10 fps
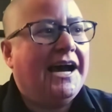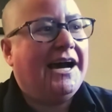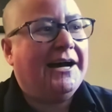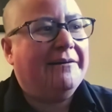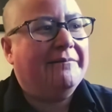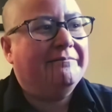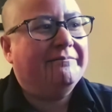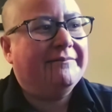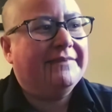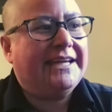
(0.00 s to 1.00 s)
Um,
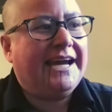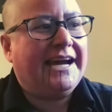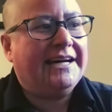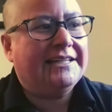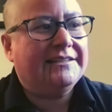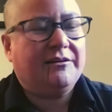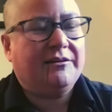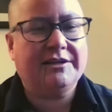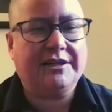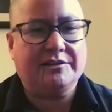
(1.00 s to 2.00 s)
yeah,
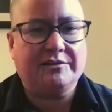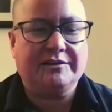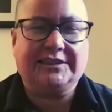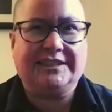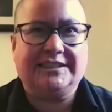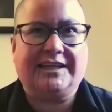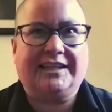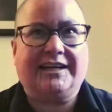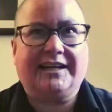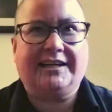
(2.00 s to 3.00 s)
or you can Google TJ
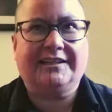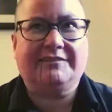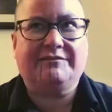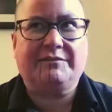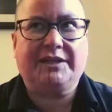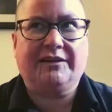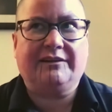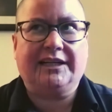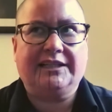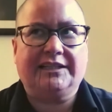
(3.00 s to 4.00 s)
Cuthand and
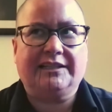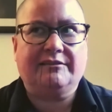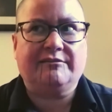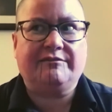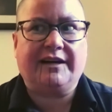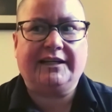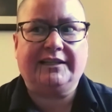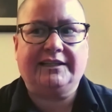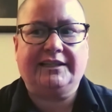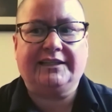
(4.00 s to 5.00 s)
Vimeo, and I think you'll
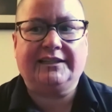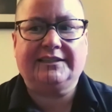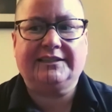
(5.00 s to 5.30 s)
find it.